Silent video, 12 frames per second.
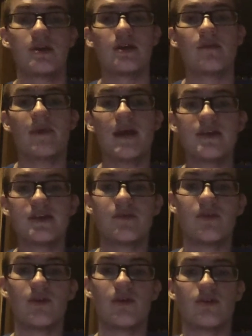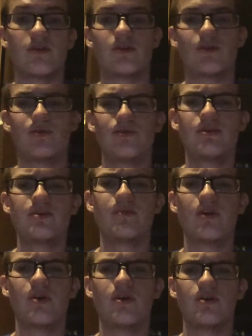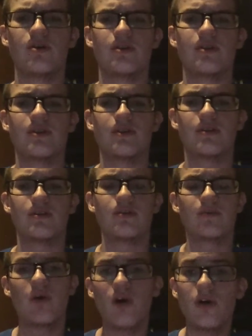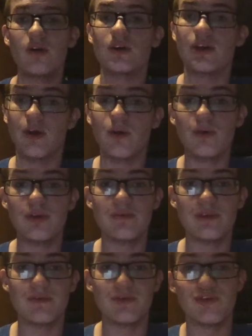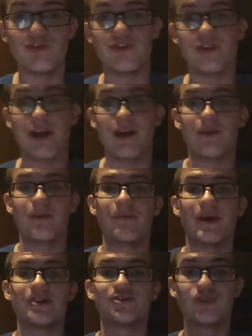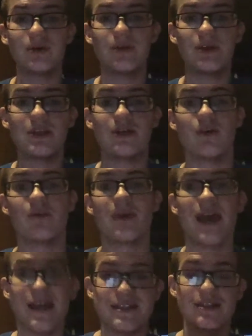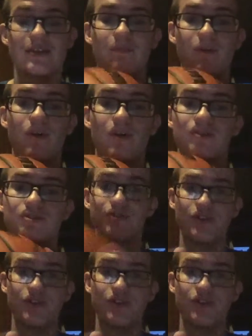In basketball, the ball could only be moved around by dribbling or passing the ball